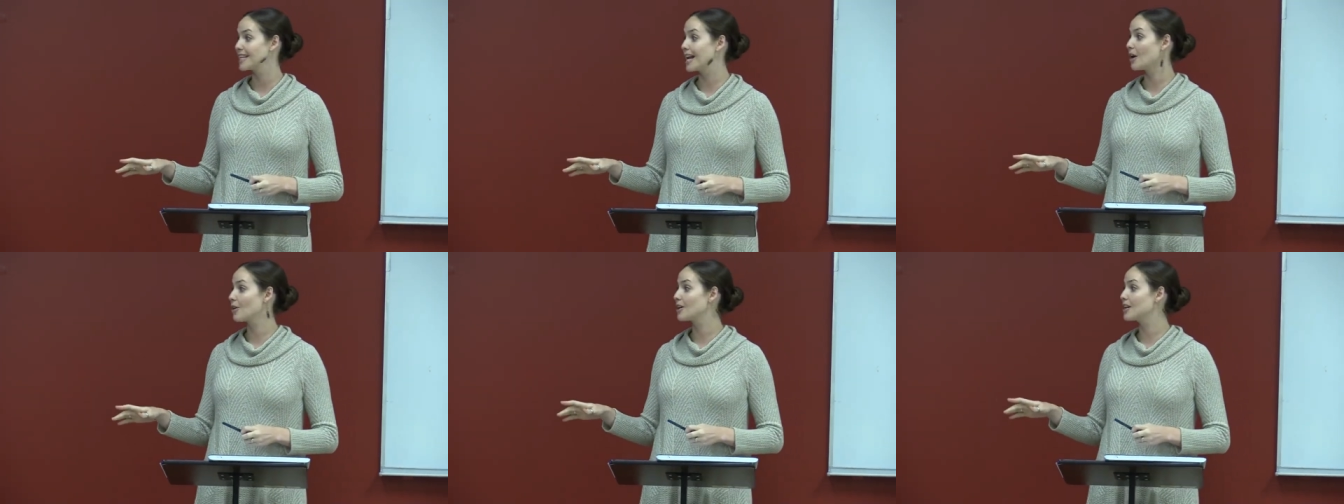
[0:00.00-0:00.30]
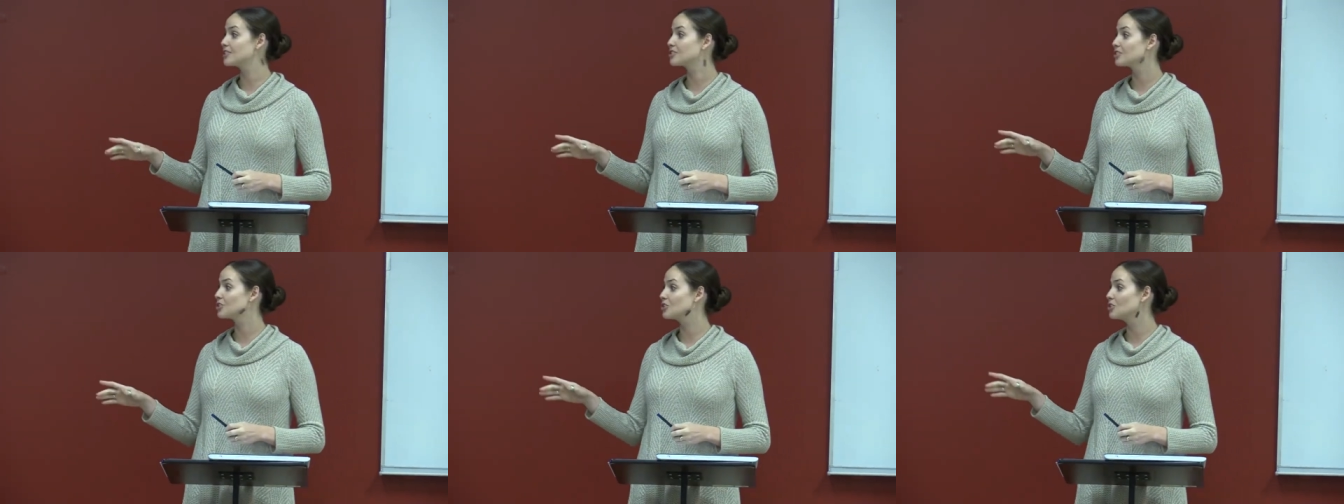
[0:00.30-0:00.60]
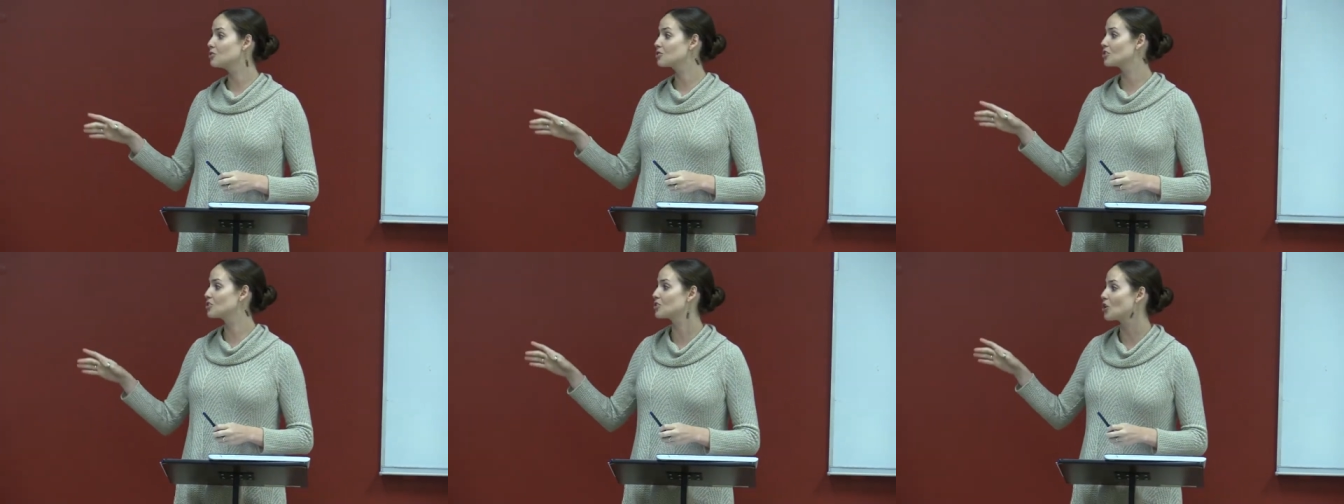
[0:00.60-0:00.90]
Now,
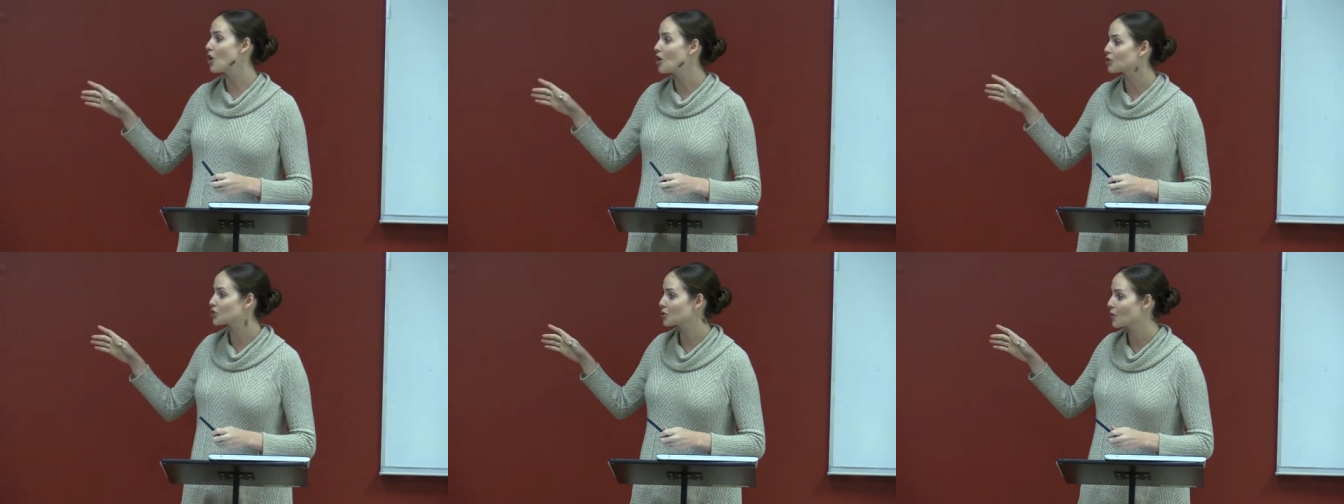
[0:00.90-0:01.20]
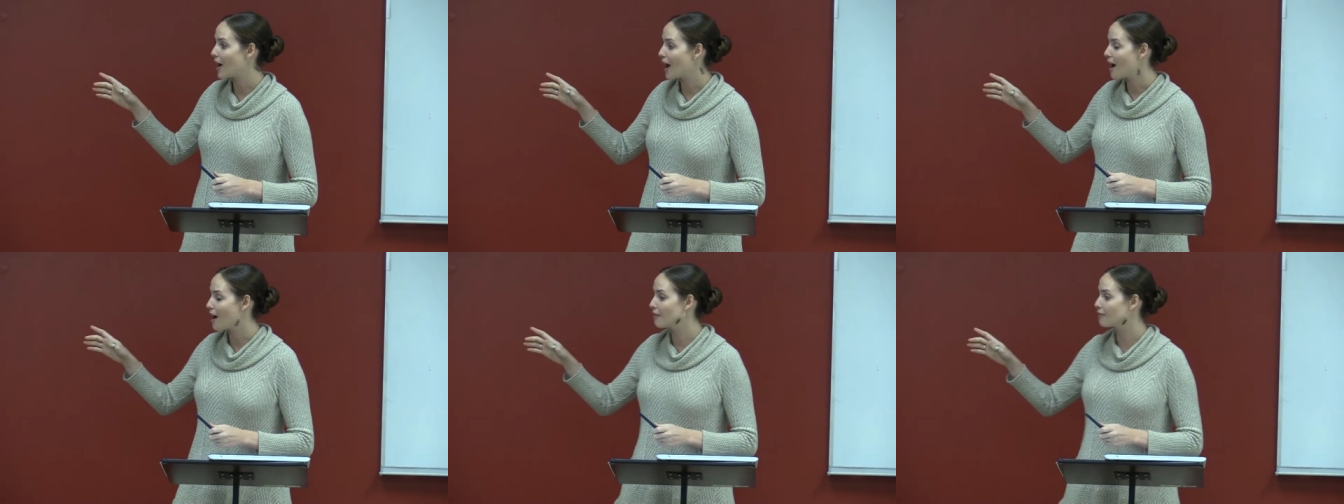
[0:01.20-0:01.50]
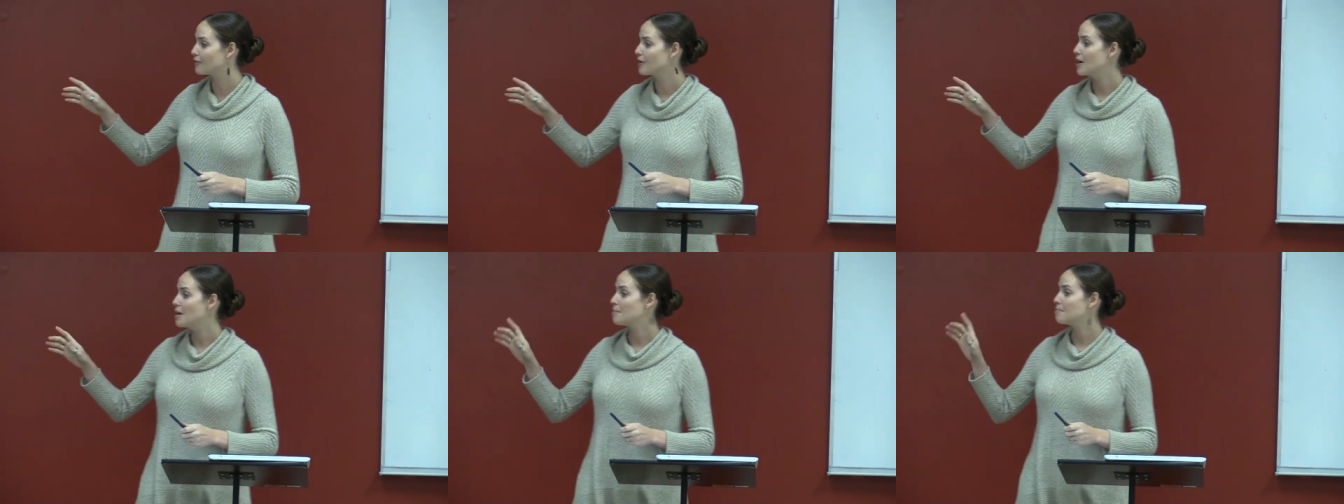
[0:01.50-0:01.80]
institutions also
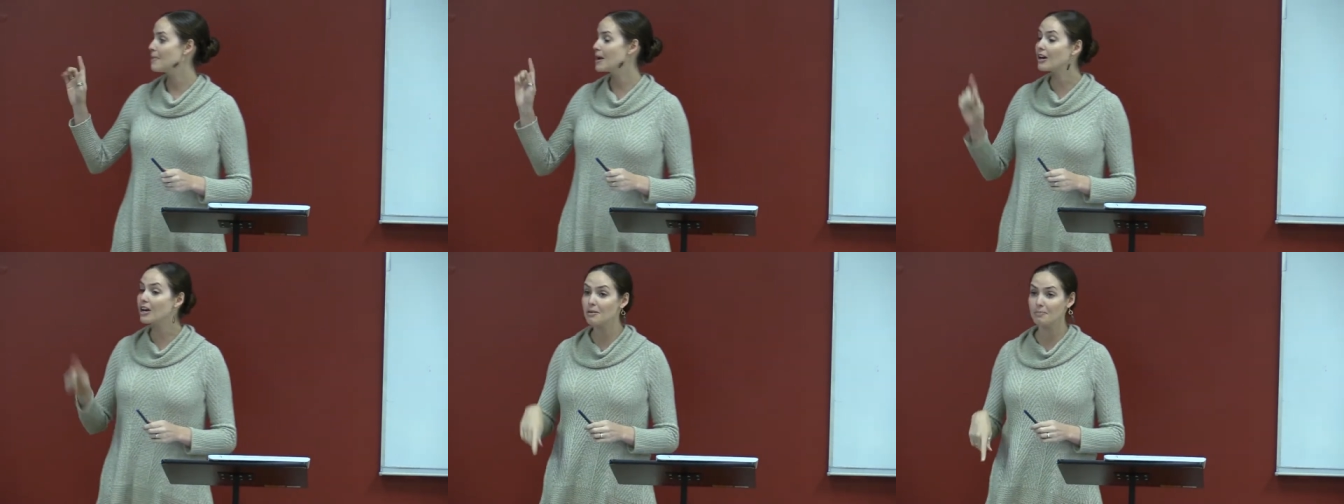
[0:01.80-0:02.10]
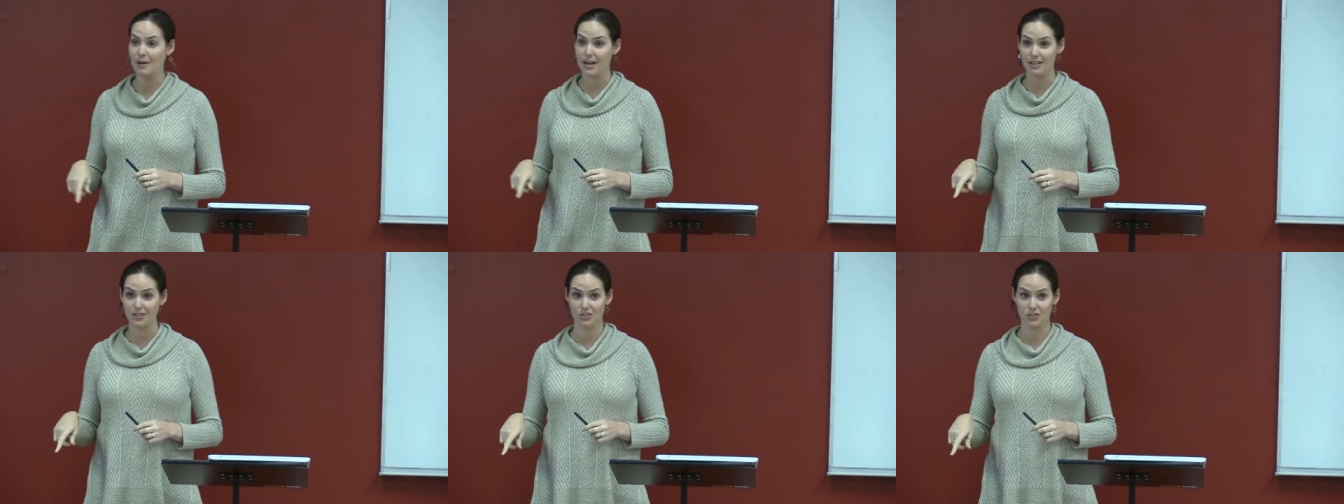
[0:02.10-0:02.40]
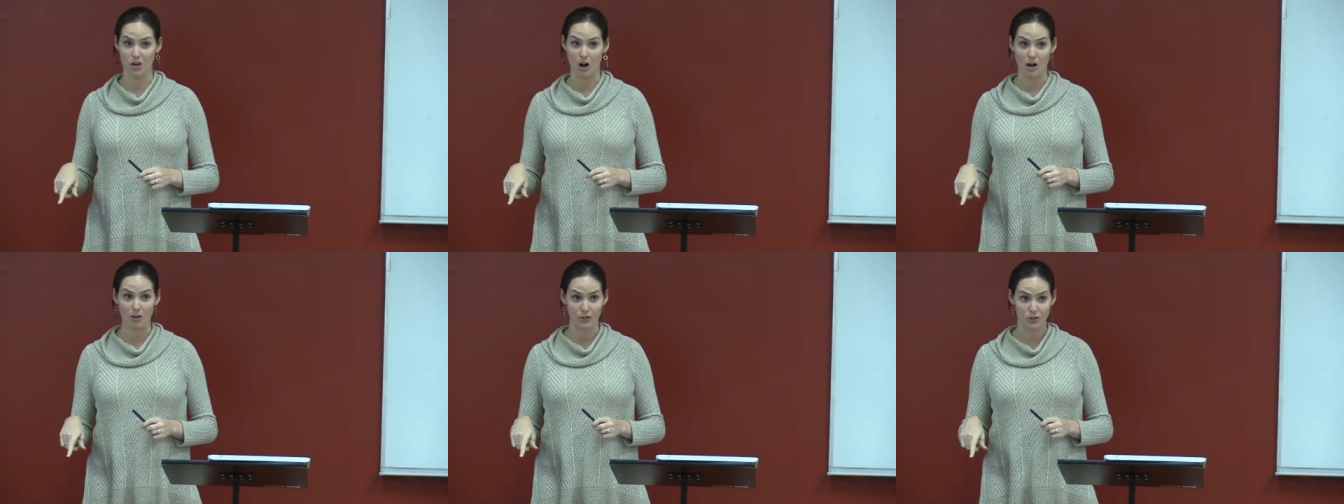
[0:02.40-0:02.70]
have merit-based
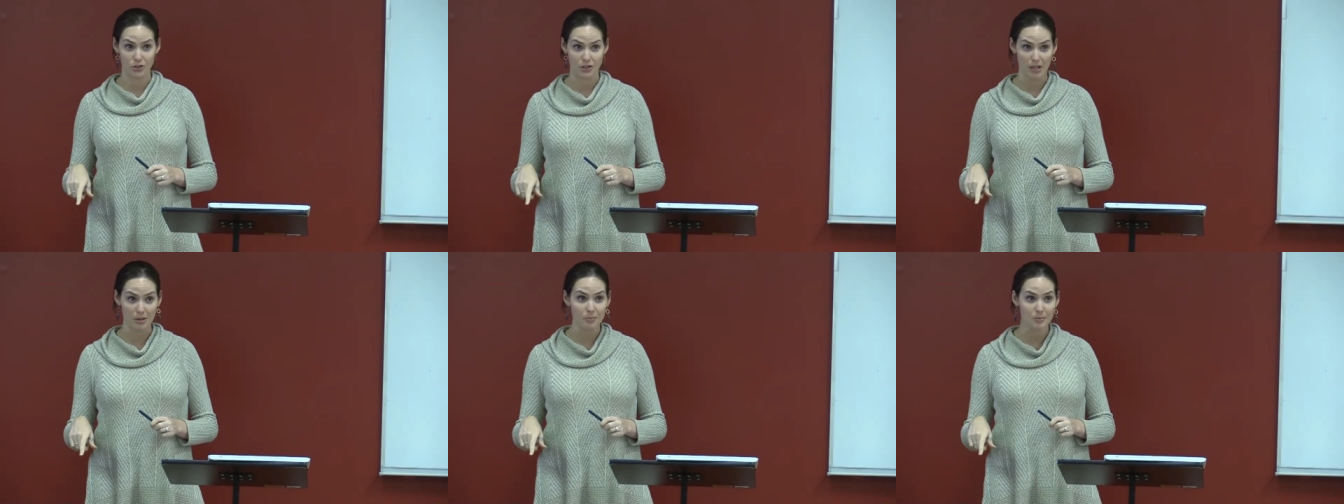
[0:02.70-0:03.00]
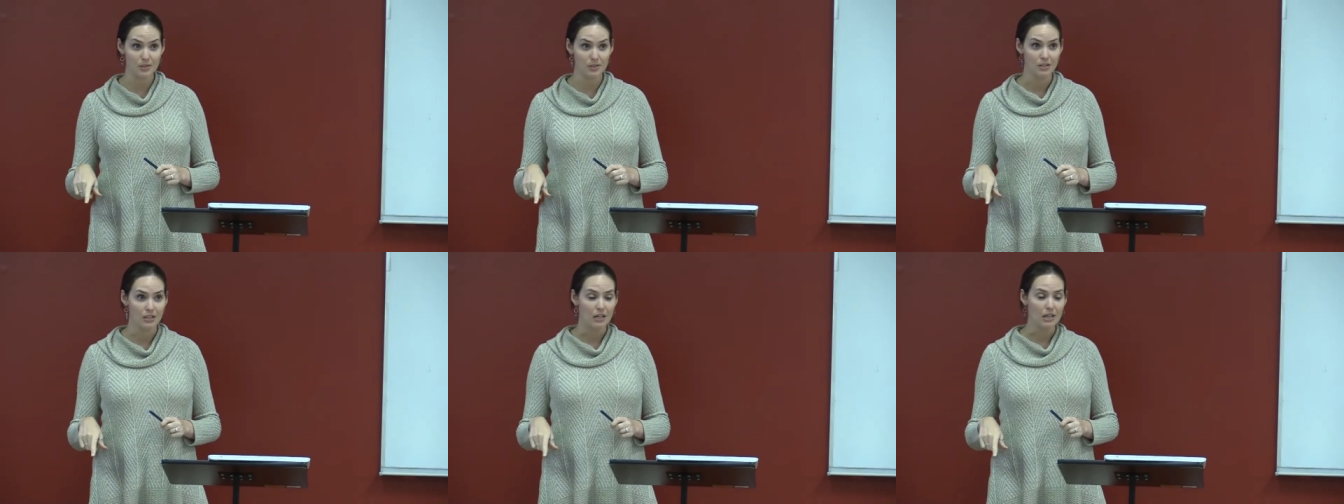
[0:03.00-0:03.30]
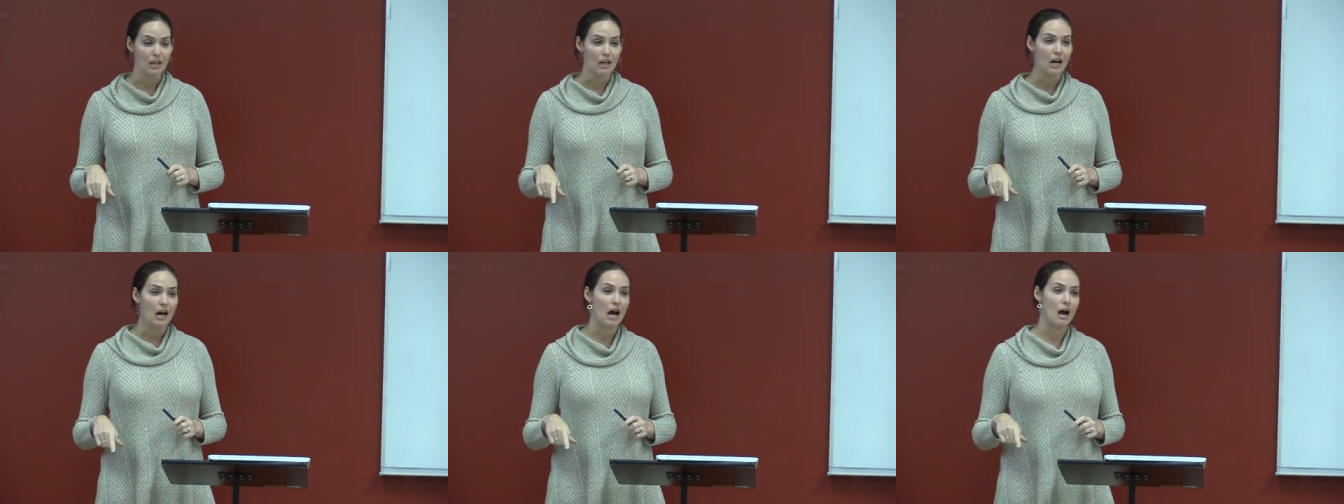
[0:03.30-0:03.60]
scholarships
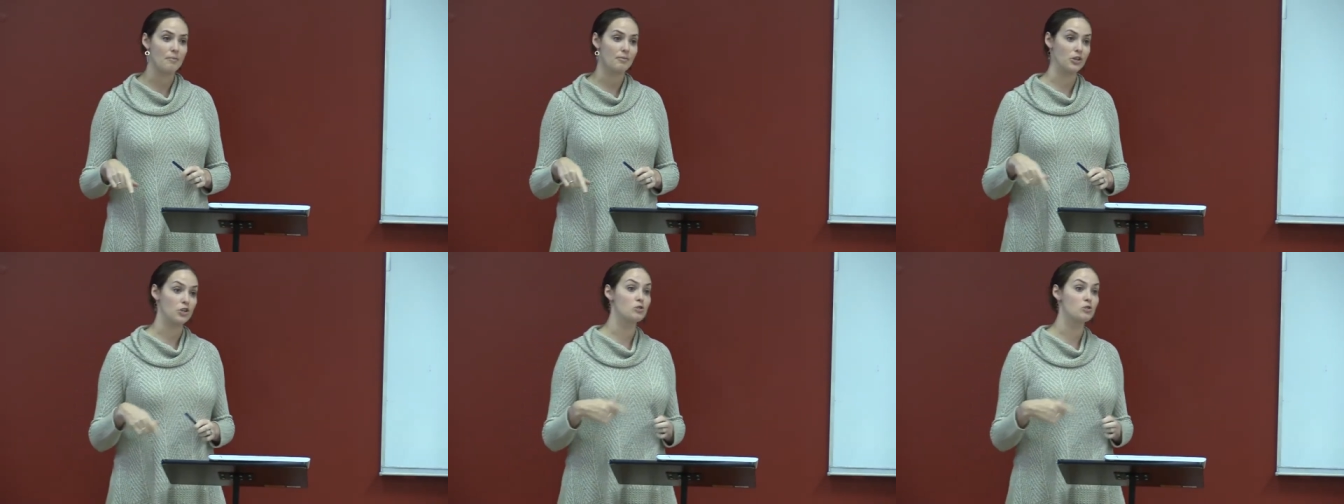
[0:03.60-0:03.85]
um,